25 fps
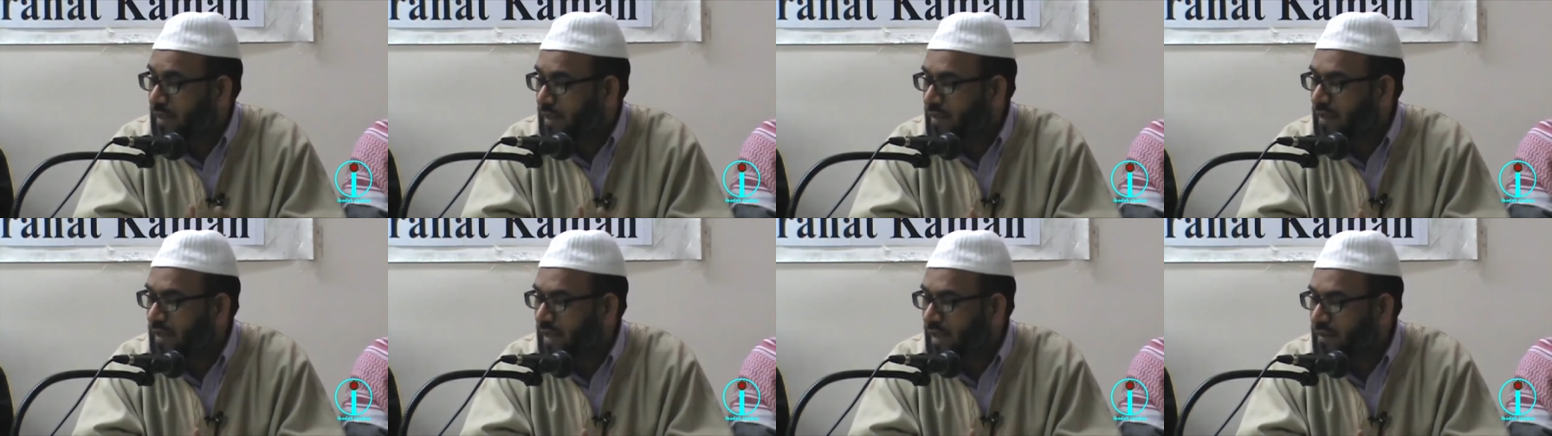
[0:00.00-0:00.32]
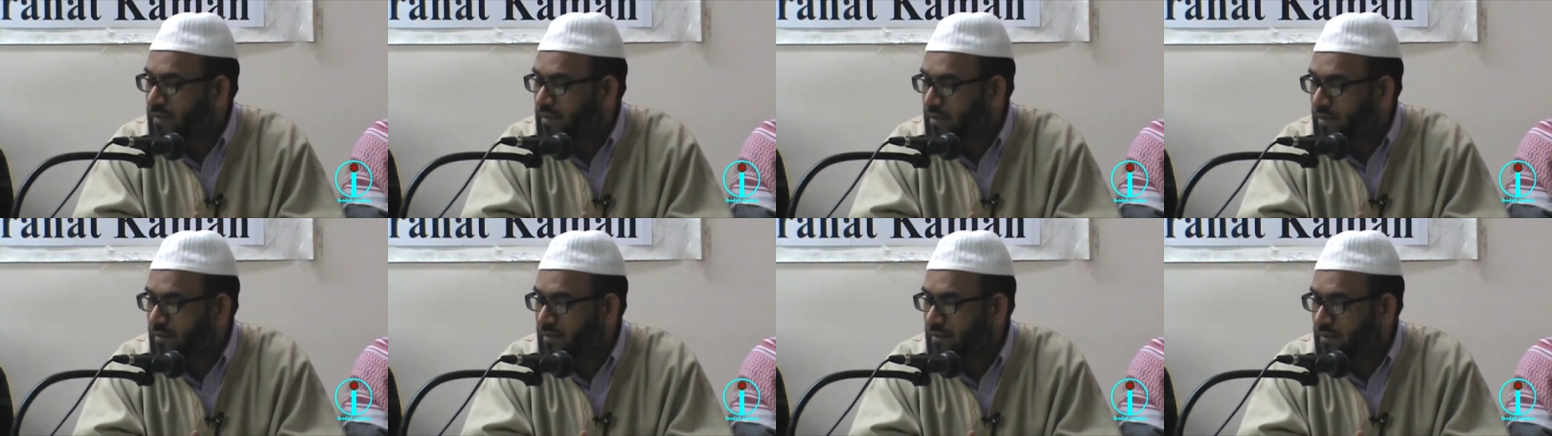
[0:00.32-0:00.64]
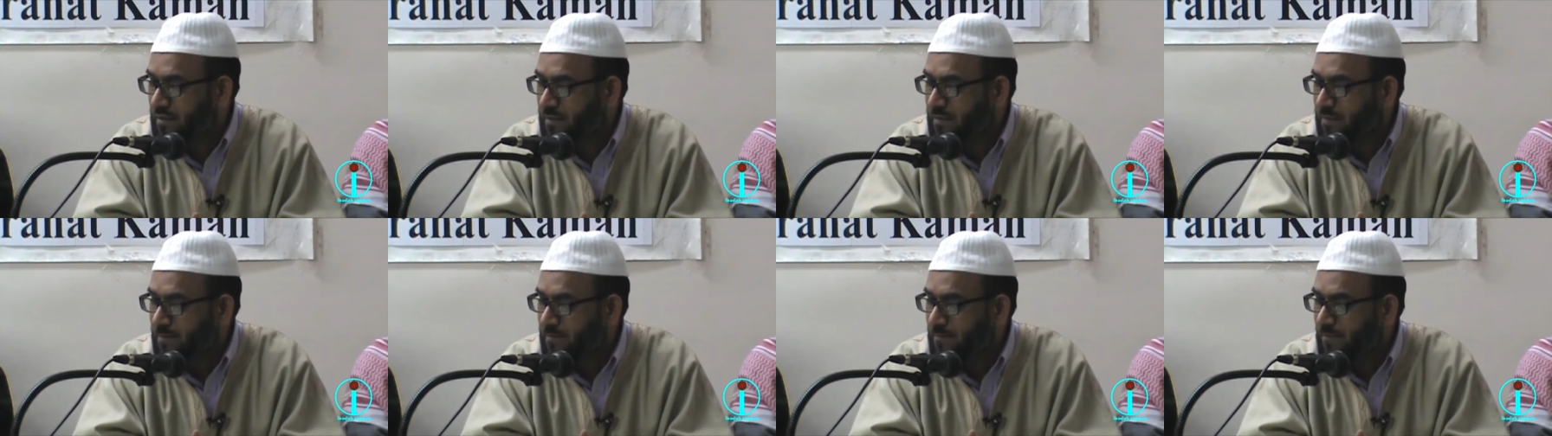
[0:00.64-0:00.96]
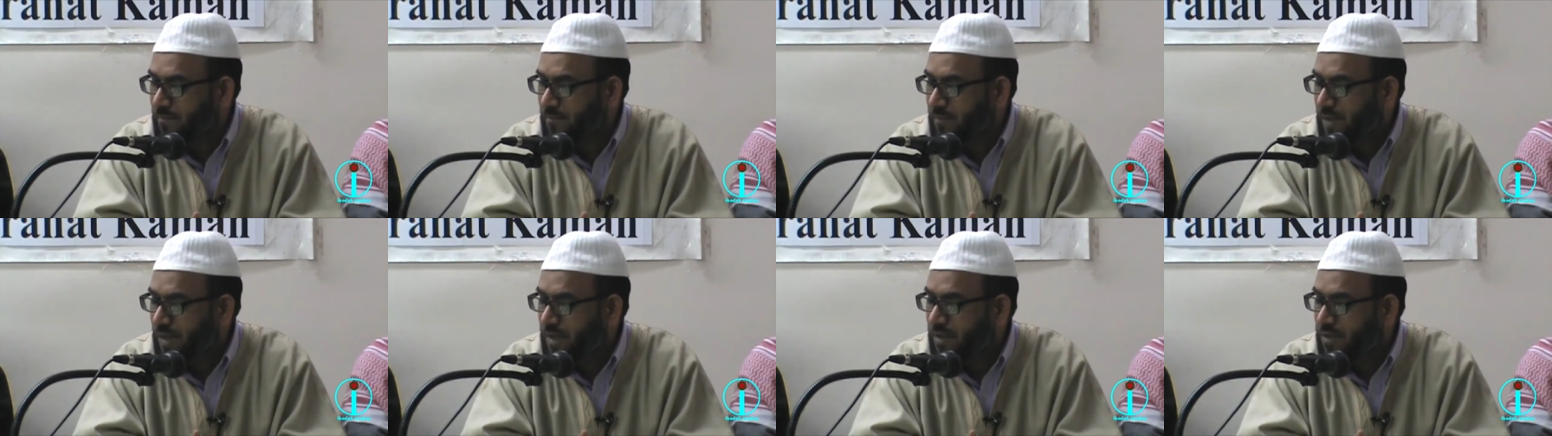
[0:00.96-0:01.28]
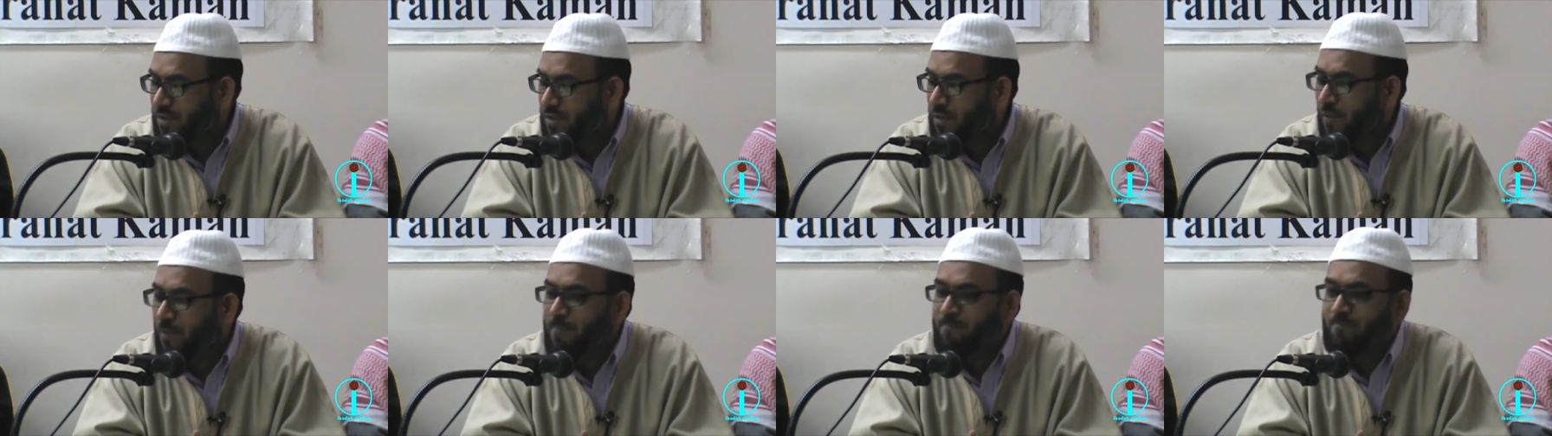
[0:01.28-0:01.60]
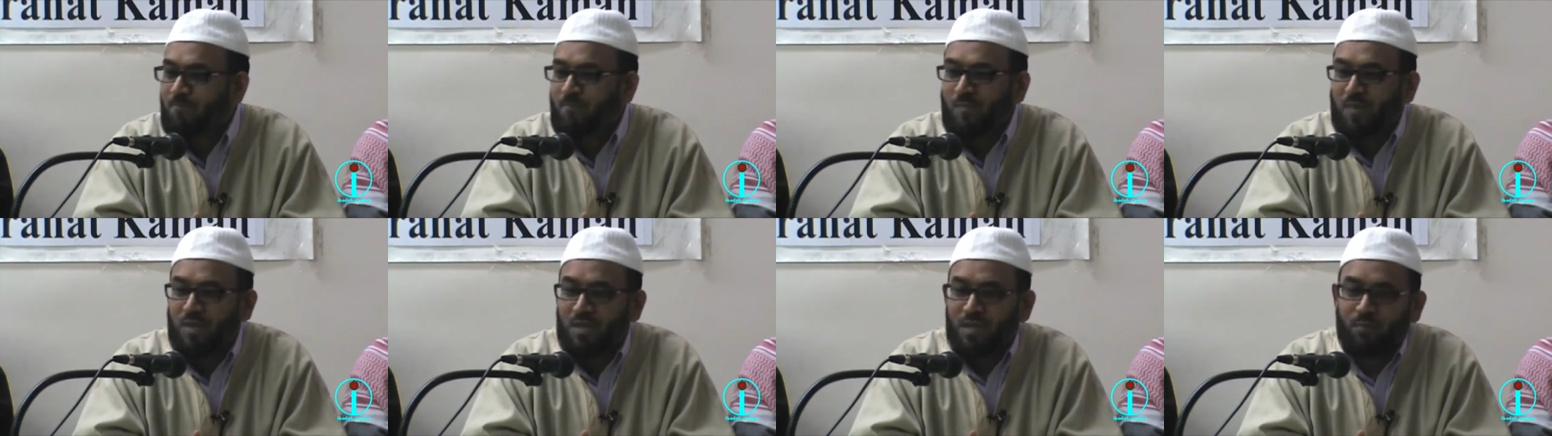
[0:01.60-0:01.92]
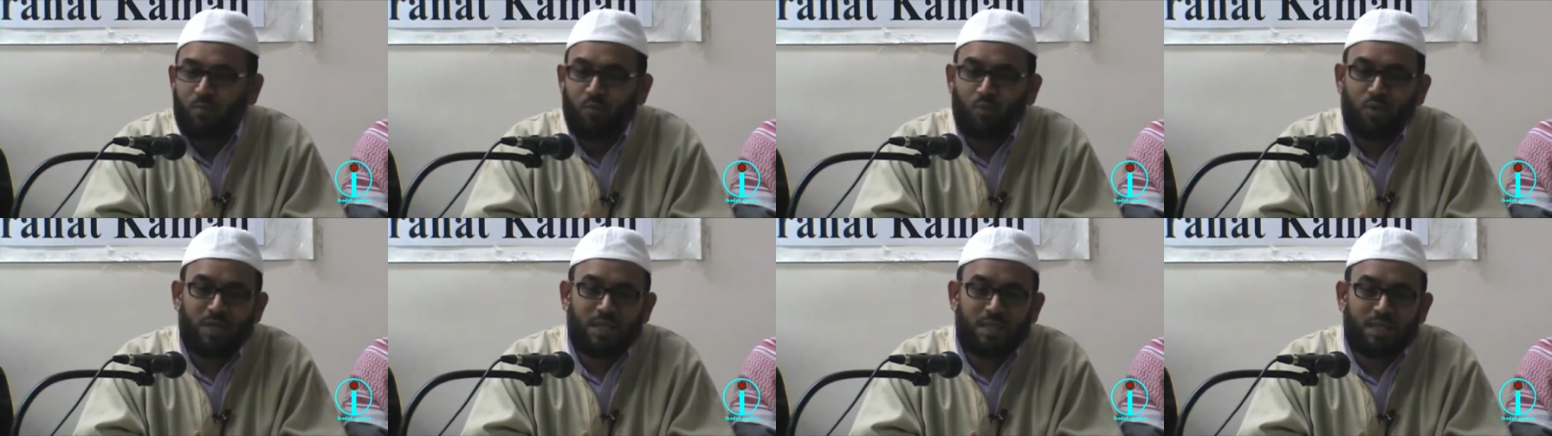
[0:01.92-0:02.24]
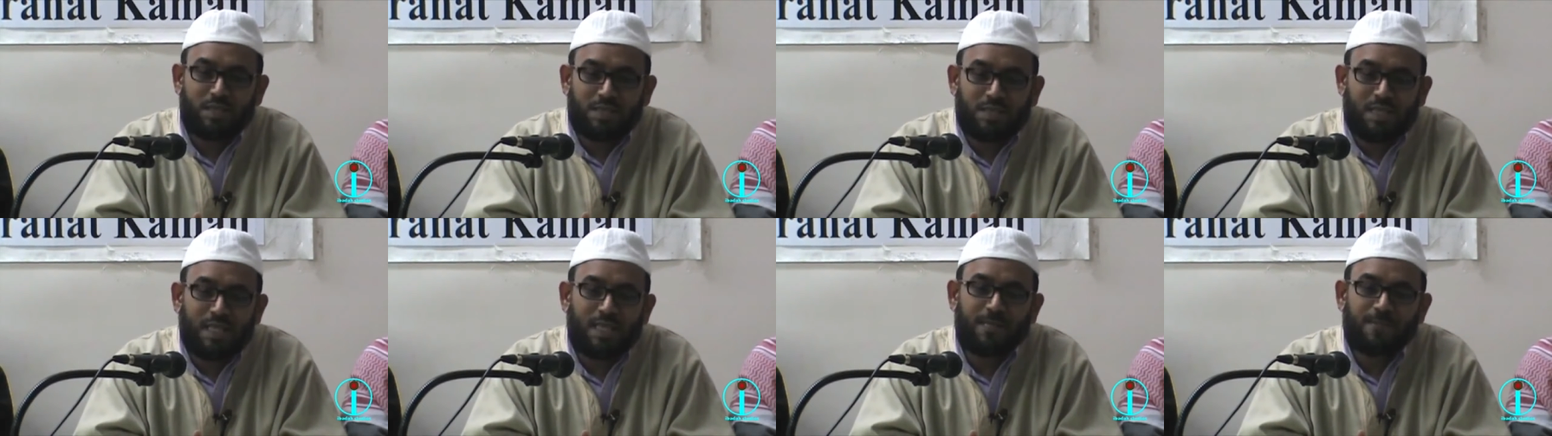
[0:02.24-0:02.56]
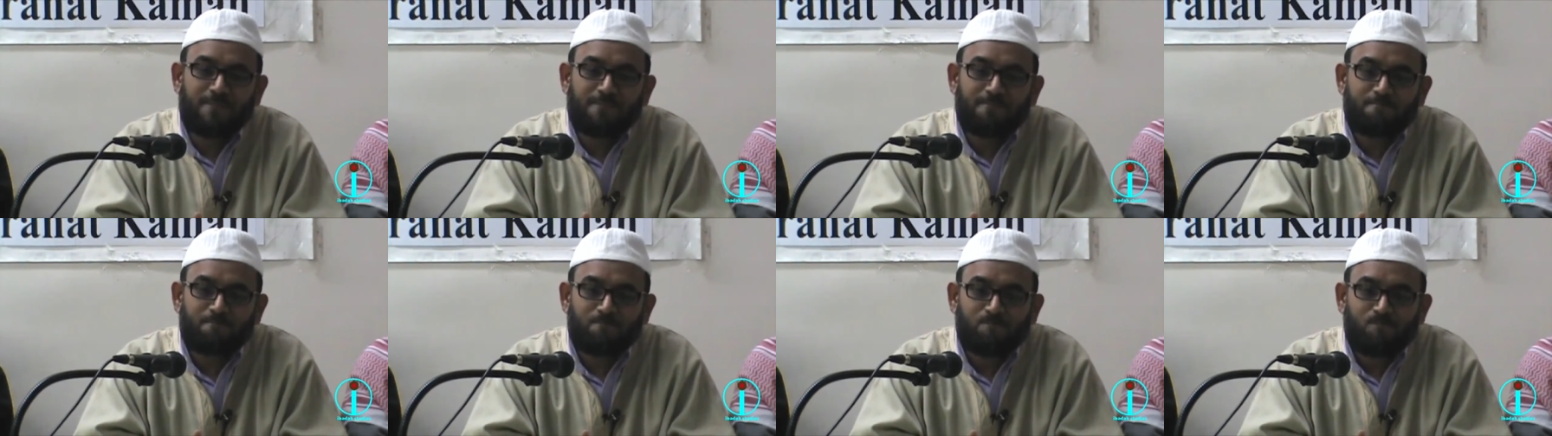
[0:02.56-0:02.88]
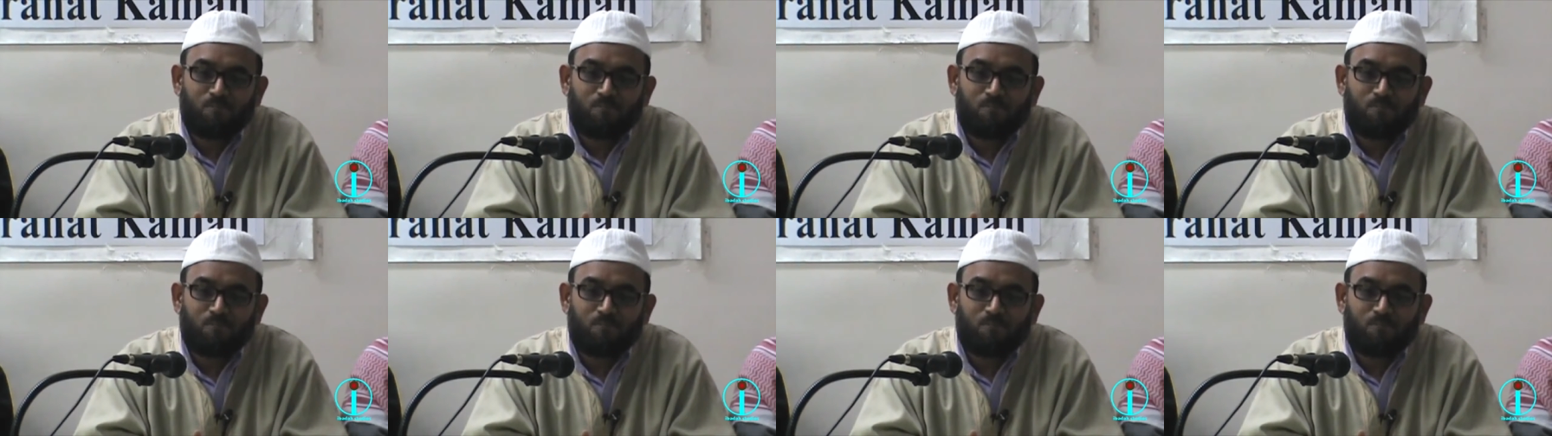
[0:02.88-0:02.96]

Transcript: enlightened. So, the point he said,